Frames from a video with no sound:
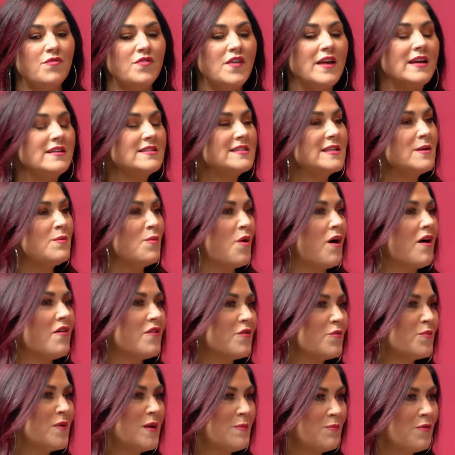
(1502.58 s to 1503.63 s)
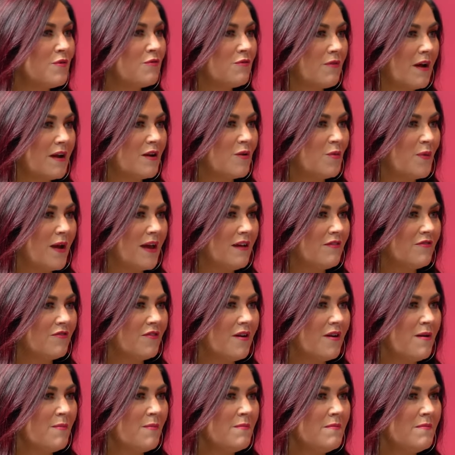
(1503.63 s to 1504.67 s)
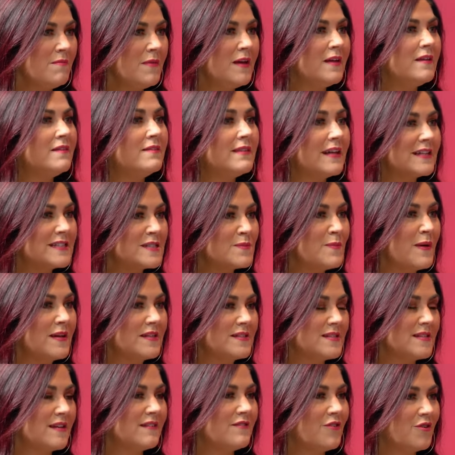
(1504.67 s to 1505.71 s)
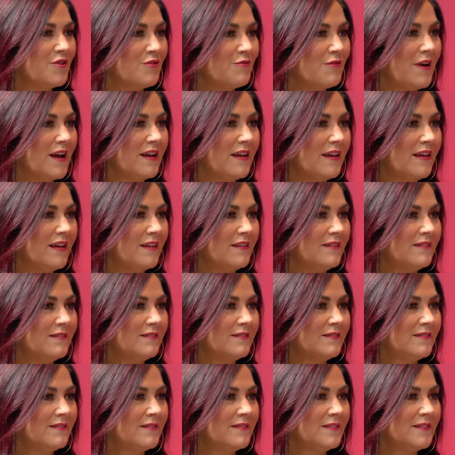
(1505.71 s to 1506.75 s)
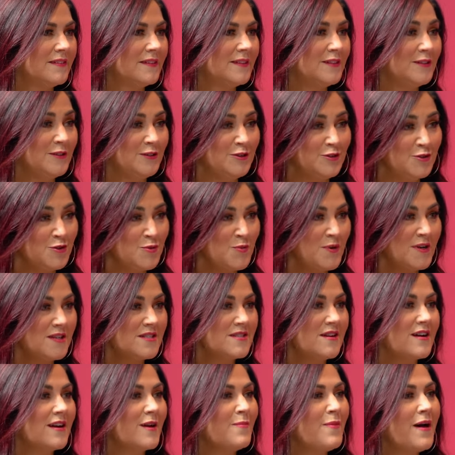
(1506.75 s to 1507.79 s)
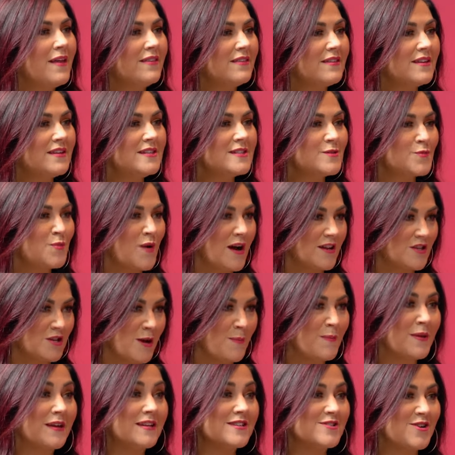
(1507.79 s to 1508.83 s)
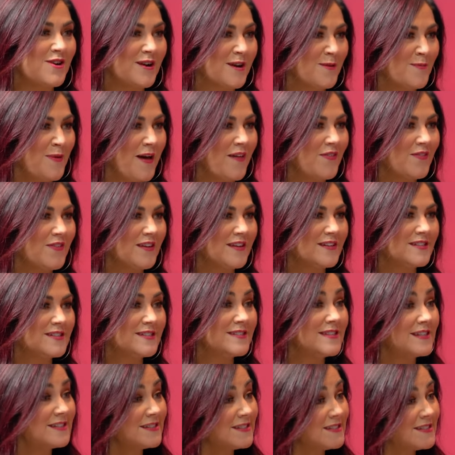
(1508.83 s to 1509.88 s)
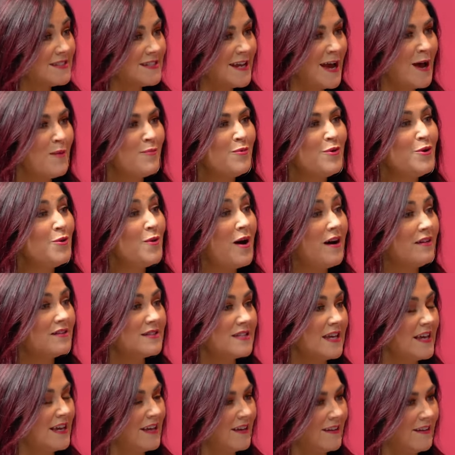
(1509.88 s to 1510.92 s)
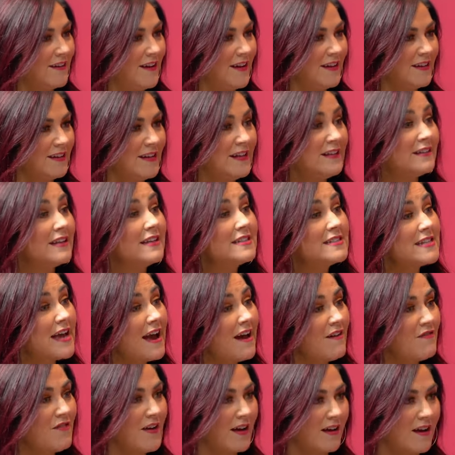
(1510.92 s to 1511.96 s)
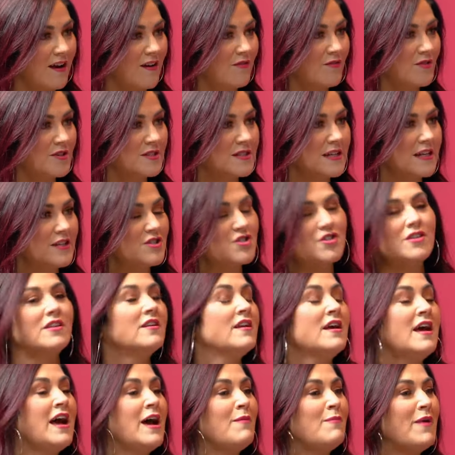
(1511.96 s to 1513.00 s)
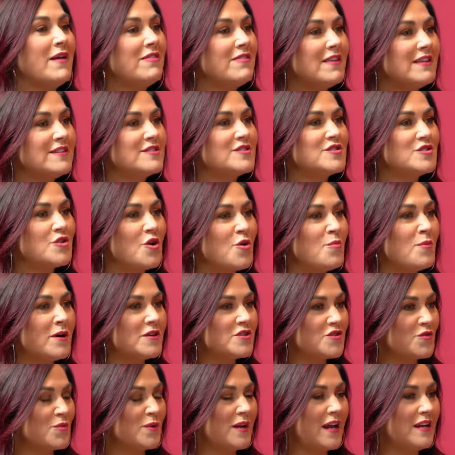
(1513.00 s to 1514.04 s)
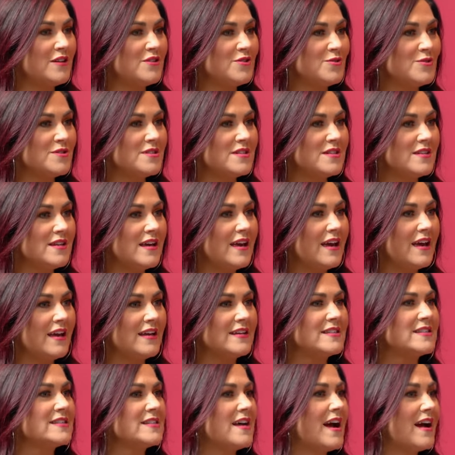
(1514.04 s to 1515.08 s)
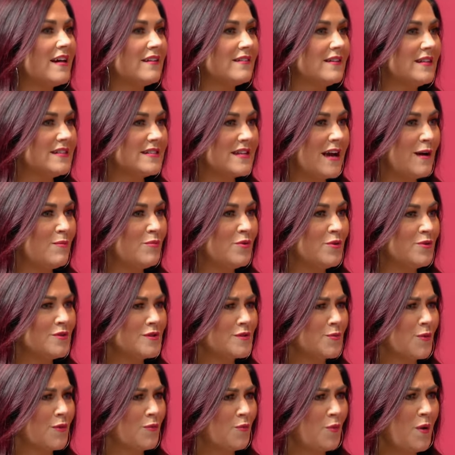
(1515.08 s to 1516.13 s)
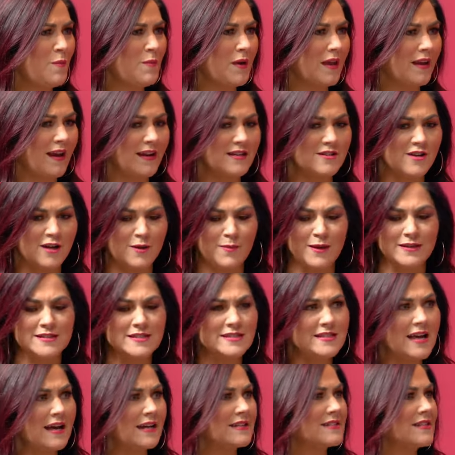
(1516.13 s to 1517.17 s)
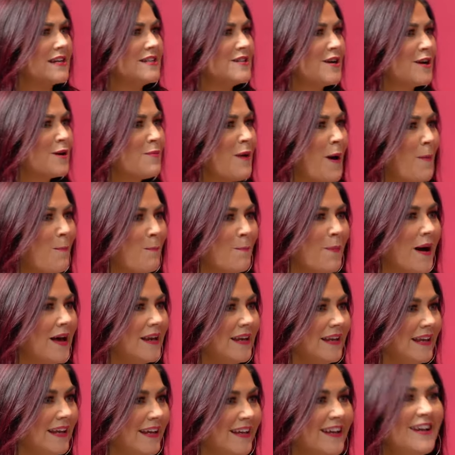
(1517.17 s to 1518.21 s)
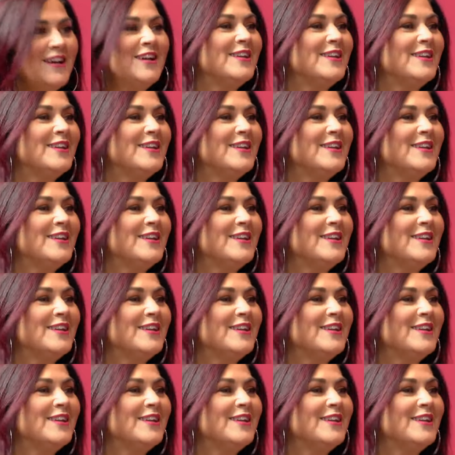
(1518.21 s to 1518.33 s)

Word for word: things that other people run away from. Yeah. That's my signal to run in. Yeah. You don't want to talk about this? Watch, I'm going to talk about this. Yeah. This is taboo. I'll take it on. Let's have that conversation. I mean, I think so much of what I do today is tackling taboos with women. I talk about sex, I talk about money.